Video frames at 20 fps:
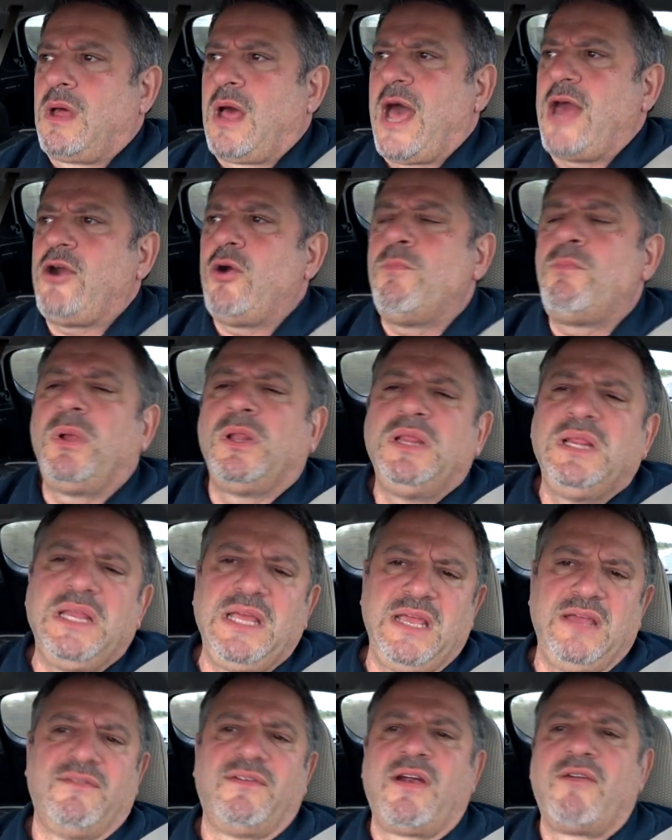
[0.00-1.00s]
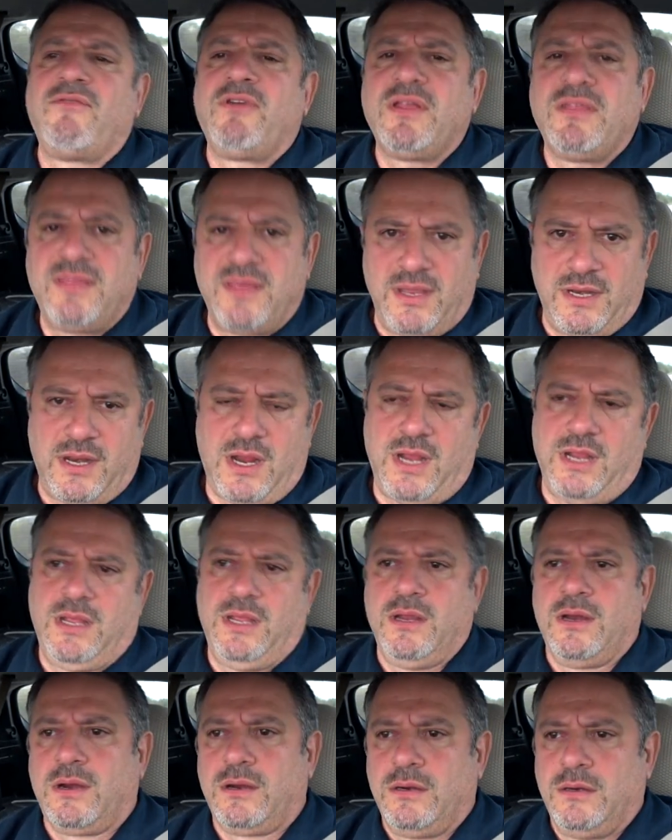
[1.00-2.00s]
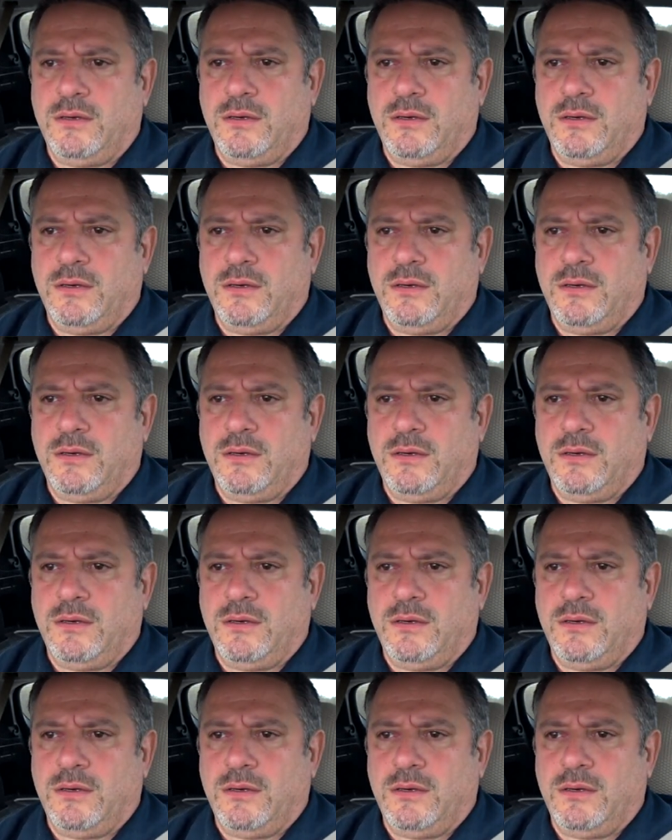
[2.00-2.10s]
I don't believe everything I hear.